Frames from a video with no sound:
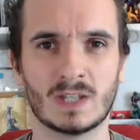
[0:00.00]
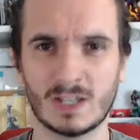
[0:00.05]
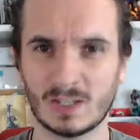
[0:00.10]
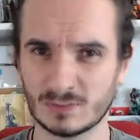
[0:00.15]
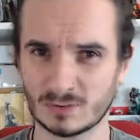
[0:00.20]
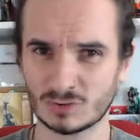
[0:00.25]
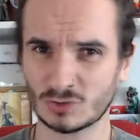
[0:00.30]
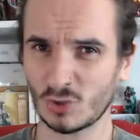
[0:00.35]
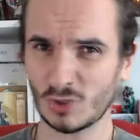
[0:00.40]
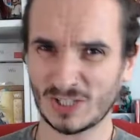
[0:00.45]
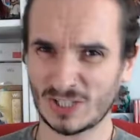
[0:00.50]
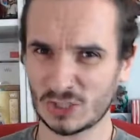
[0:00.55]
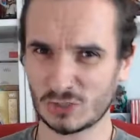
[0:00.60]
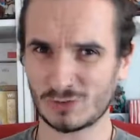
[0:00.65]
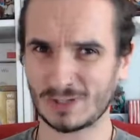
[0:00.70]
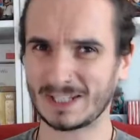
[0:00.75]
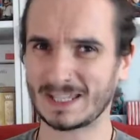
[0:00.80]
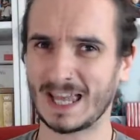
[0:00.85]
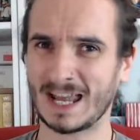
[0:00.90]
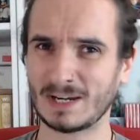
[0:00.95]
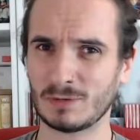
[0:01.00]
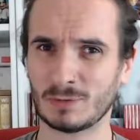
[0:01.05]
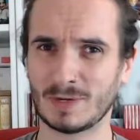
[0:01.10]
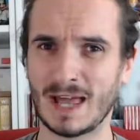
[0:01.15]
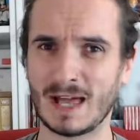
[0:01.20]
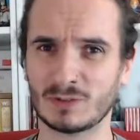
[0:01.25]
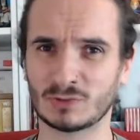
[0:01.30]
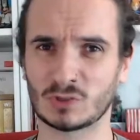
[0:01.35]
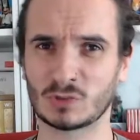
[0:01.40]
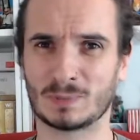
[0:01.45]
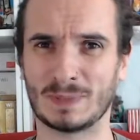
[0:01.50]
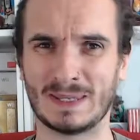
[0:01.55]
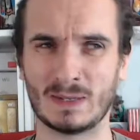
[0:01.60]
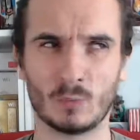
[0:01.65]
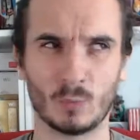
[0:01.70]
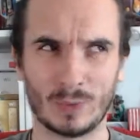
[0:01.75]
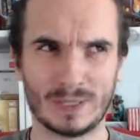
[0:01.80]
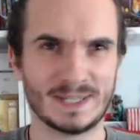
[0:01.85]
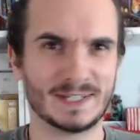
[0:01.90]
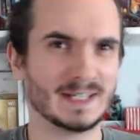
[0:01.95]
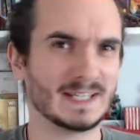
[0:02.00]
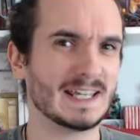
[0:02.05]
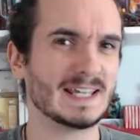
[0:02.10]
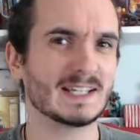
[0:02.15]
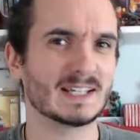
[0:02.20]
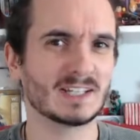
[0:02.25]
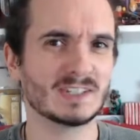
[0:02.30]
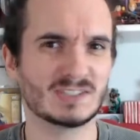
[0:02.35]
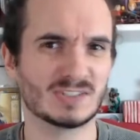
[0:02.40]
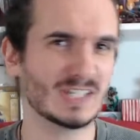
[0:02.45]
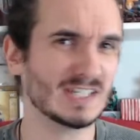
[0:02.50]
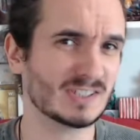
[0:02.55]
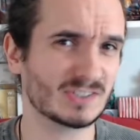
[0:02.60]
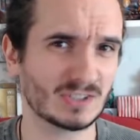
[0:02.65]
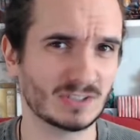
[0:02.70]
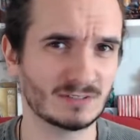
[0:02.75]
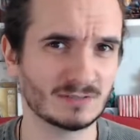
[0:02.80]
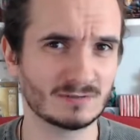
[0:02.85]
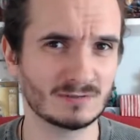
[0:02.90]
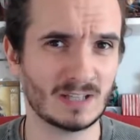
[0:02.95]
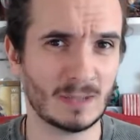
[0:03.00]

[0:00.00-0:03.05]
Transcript: Does all this strike anyone else as being weirdly inconsistent?